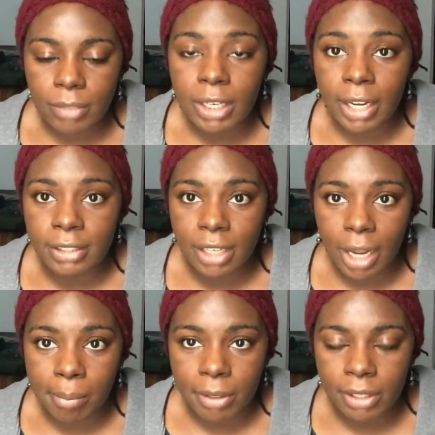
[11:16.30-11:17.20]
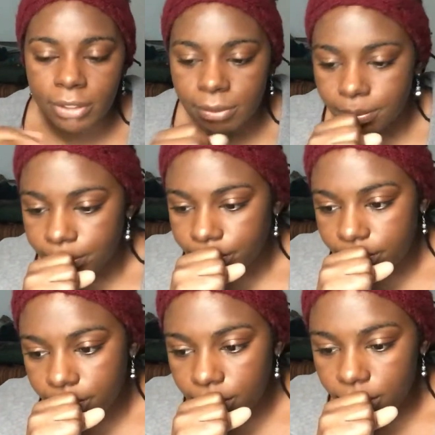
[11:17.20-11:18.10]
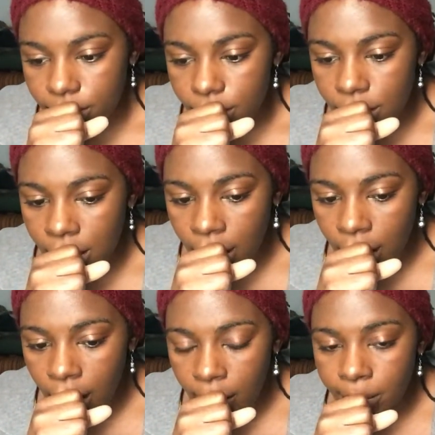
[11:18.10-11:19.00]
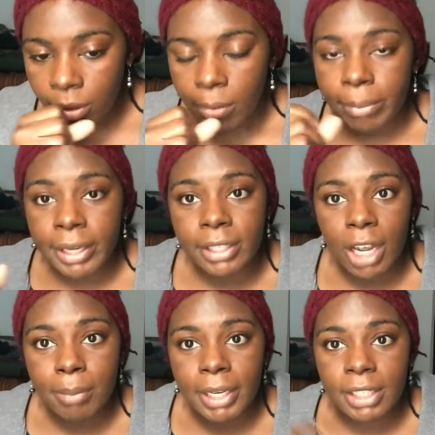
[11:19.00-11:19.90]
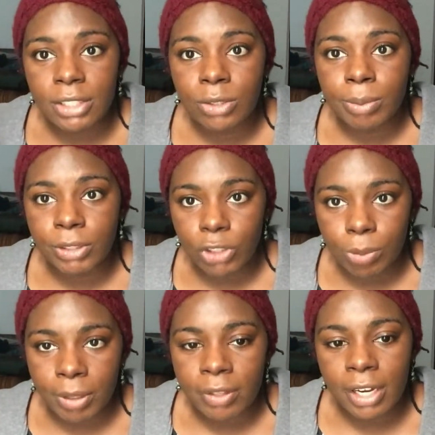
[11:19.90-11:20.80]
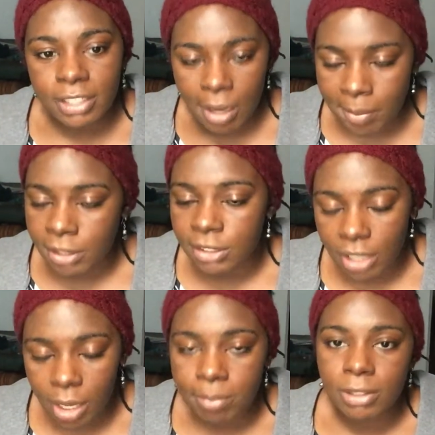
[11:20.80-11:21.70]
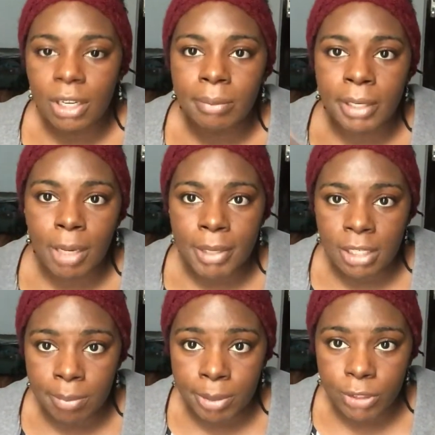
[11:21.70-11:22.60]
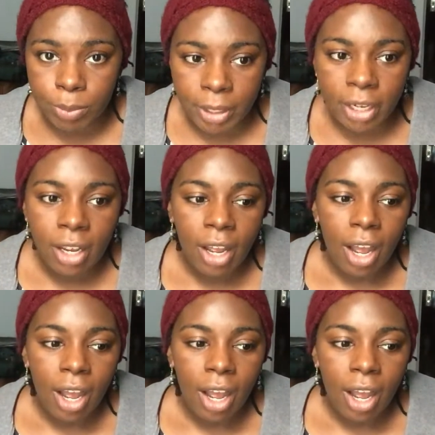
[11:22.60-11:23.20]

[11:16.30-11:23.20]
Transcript: next ambulance. By the time I get to Batumi, the next ambulance comes. And by the time I get to Batumi,